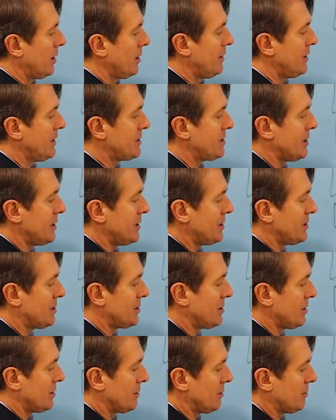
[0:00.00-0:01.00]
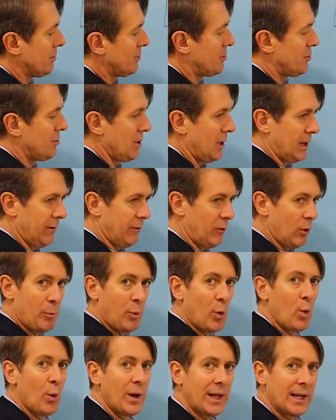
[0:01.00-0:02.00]
This is, like if you're
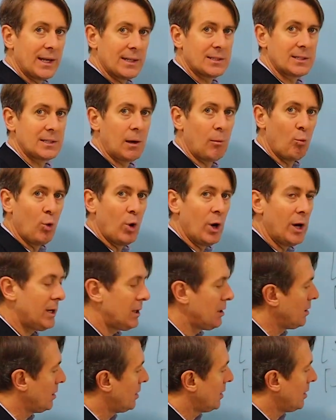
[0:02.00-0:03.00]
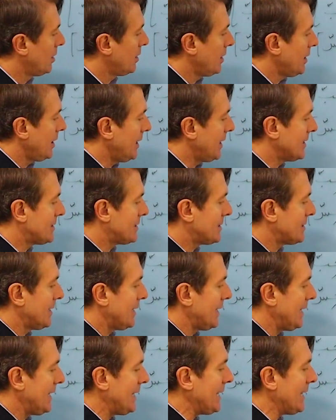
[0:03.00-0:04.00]
pointing at someone, it's
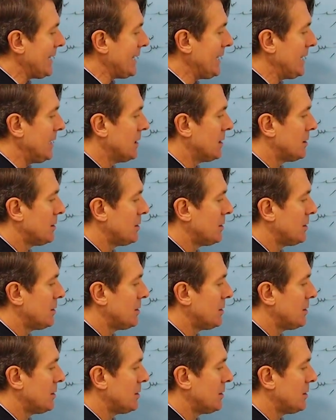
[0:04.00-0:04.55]
he,